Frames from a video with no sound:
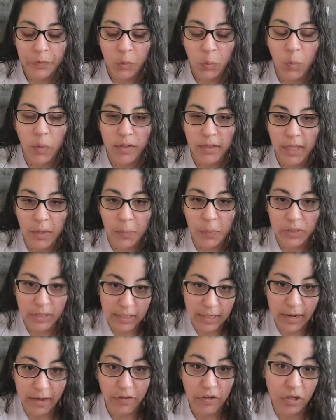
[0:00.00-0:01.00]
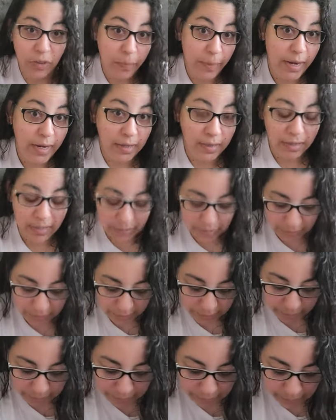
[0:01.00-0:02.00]
what they put together to make these
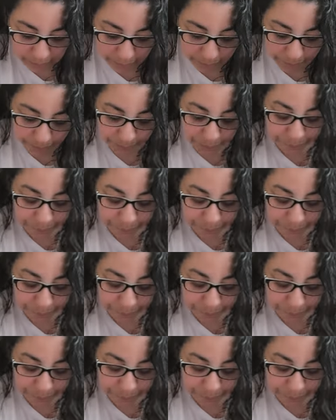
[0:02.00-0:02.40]
scents.